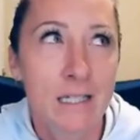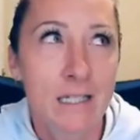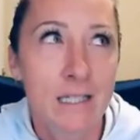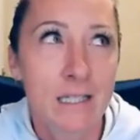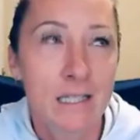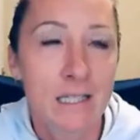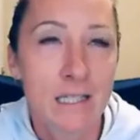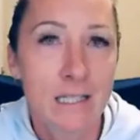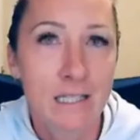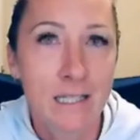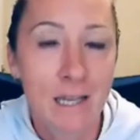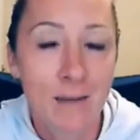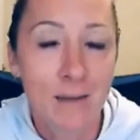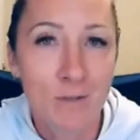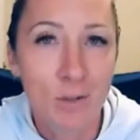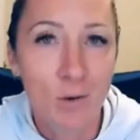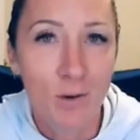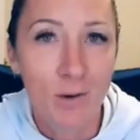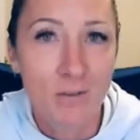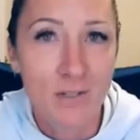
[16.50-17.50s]
the same
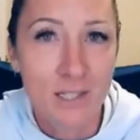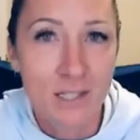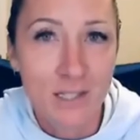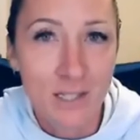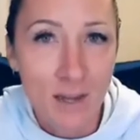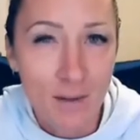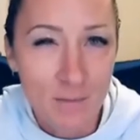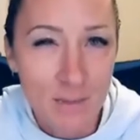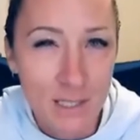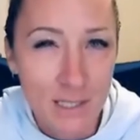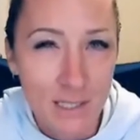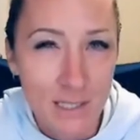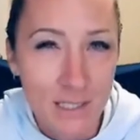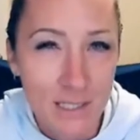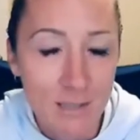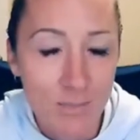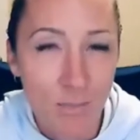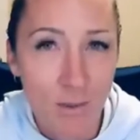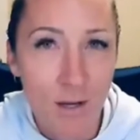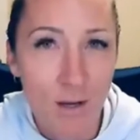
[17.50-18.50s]
sort of
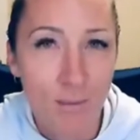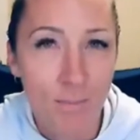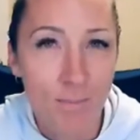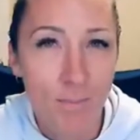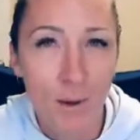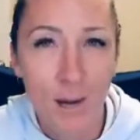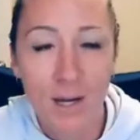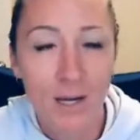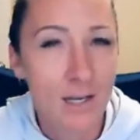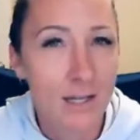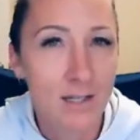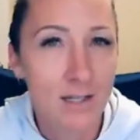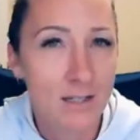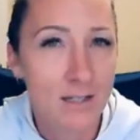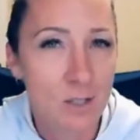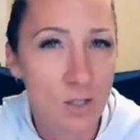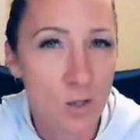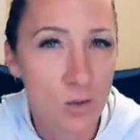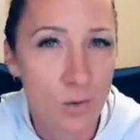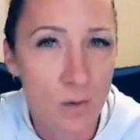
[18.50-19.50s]
substance, but your body
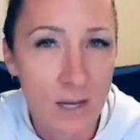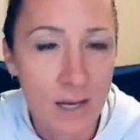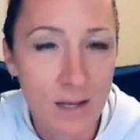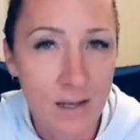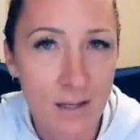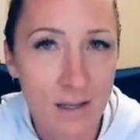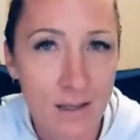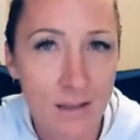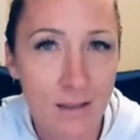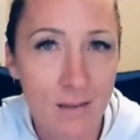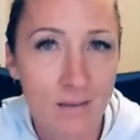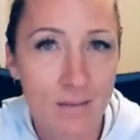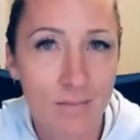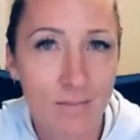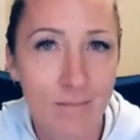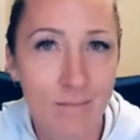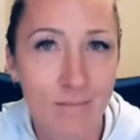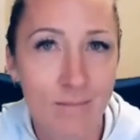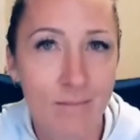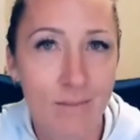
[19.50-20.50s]
doesn't treat
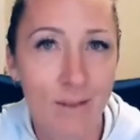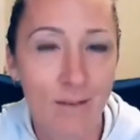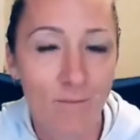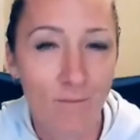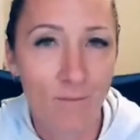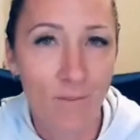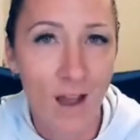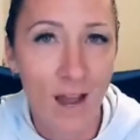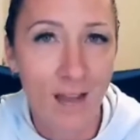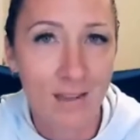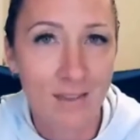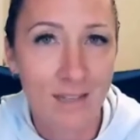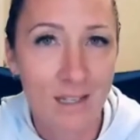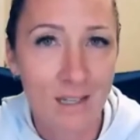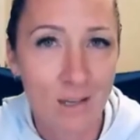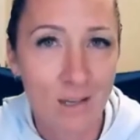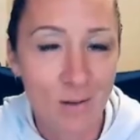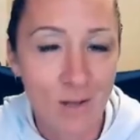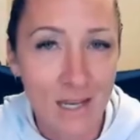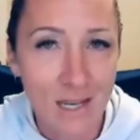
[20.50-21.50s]
the fat that
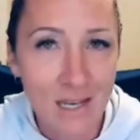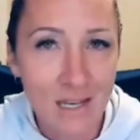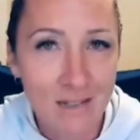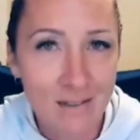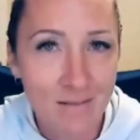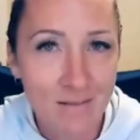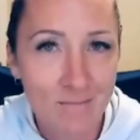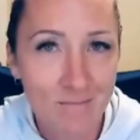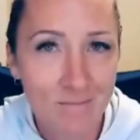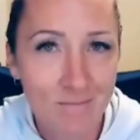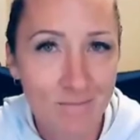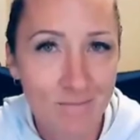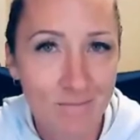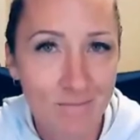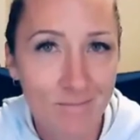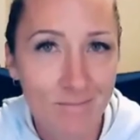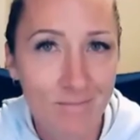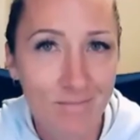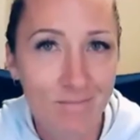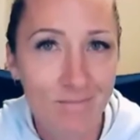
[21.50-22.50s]
you eat?
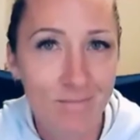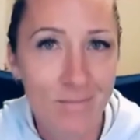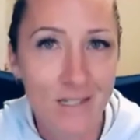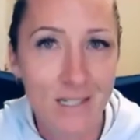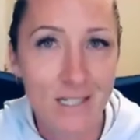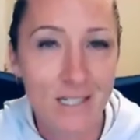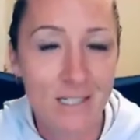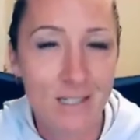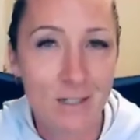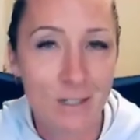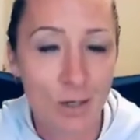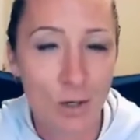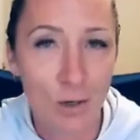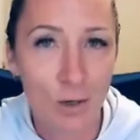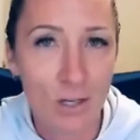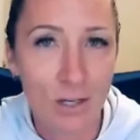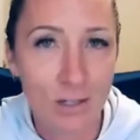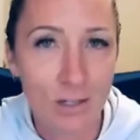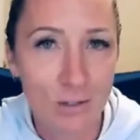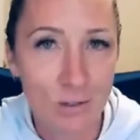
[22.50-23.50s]
It doesn't turn
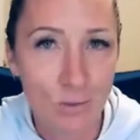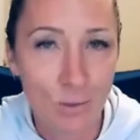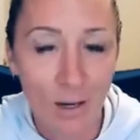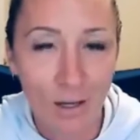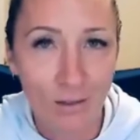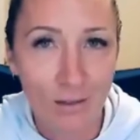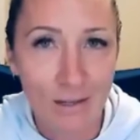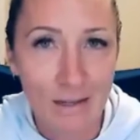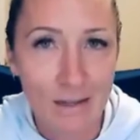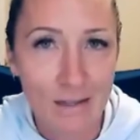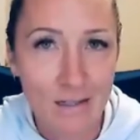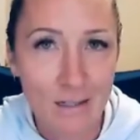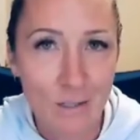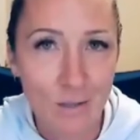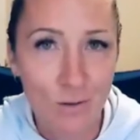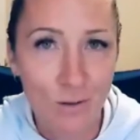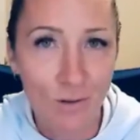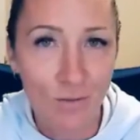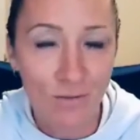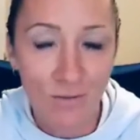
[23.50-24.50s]
it directly into
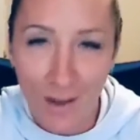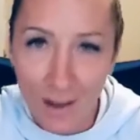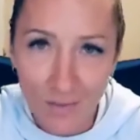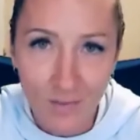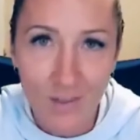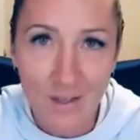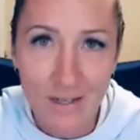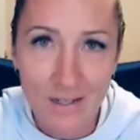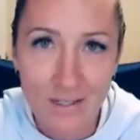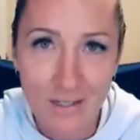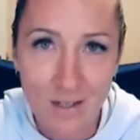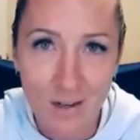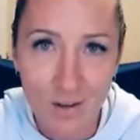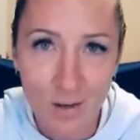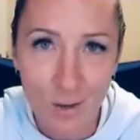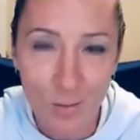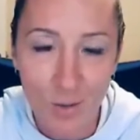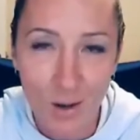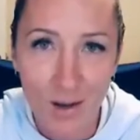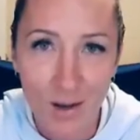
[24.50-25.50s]
the fat that is on
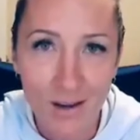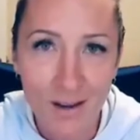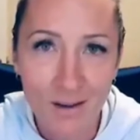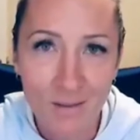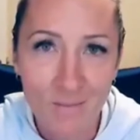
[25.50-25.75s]
your body.